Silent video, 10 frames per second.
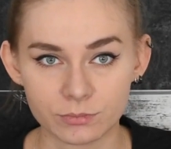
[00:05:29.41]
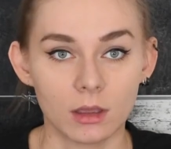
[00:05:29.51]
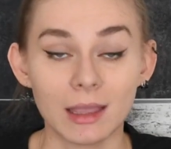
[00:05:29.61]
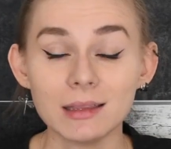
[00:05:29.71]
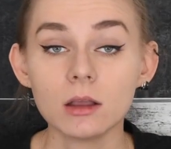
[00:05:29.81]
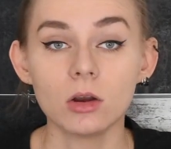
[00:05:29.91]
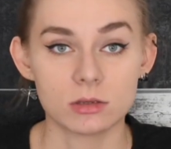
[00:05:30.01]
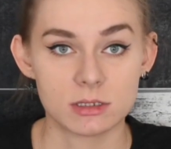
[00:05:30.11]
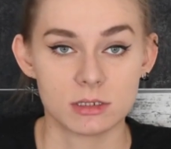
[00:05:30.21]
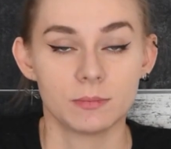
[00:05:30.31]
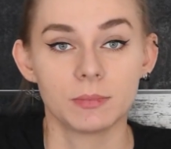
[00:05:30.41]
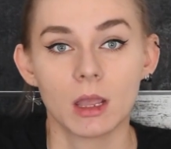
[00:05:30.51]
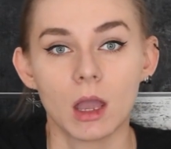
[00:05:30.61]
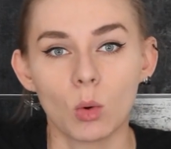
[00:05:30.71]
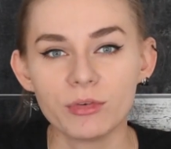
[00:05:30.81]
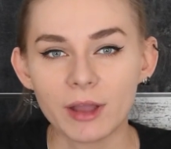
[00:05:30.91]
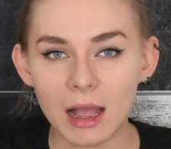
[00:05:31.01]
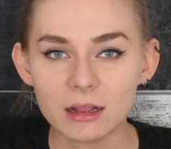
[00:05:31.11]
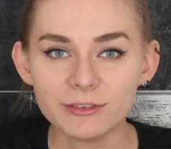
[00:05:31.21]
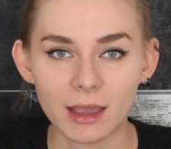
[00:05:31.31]
Getting lost with
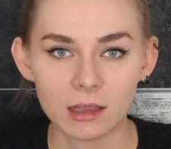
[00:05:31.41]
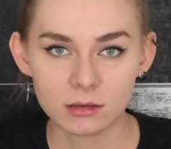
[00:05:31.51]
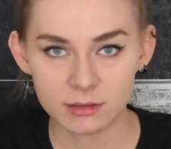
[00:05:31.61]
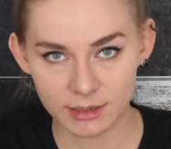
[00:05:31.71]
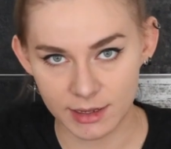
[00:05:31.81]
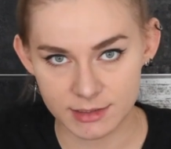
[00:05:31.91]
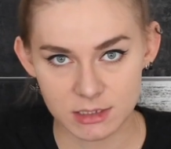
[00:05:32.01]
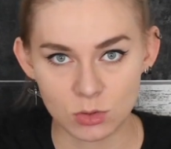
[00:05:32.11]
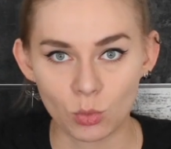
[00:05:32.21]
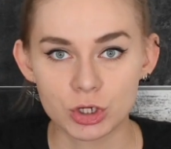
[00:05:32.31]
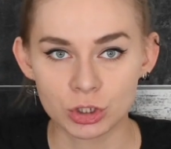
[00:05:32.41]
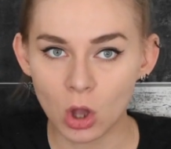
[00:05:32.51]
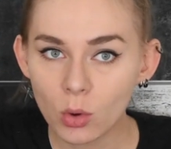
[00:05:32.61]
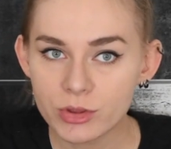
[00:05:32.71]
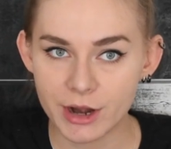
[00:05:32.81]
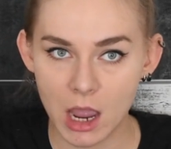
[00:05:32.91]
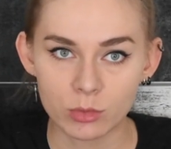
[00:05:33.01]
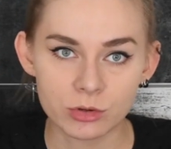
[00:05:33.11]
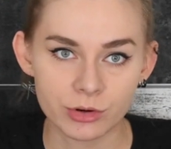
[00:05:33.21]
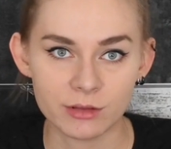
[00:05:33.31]
healthy adult cats, which know their
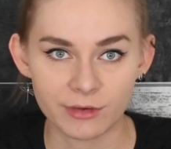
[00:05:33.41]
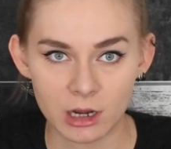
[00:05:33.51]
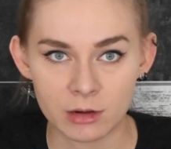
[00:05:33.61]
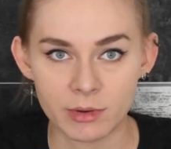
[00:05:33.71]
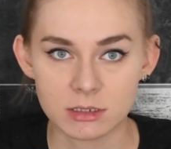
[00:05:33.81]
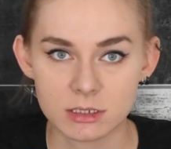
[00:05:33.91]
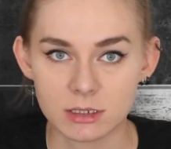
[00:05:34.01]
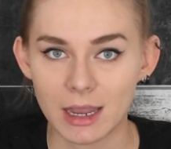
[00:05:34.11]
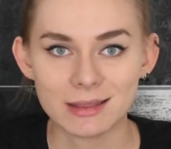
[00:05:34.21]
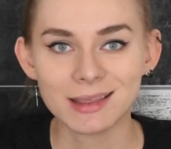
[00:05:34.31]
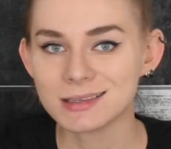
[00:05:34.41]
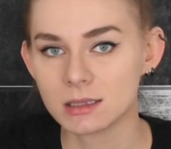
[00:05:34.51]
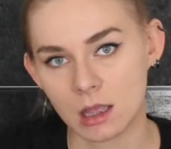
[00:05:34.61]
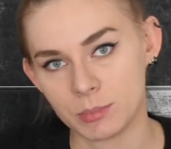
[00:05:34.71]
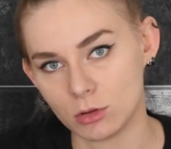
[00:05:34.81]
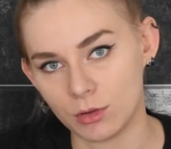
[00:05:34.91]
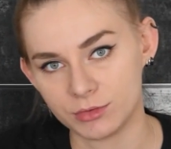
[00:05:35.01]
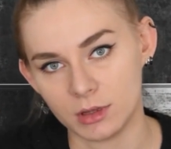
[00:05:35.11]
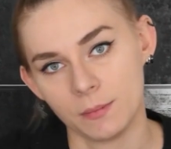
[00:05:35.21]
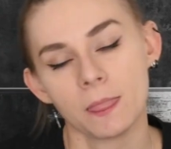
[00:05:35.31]
outdoor environment, it doesn't happen
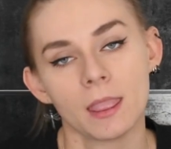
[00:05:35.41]
often.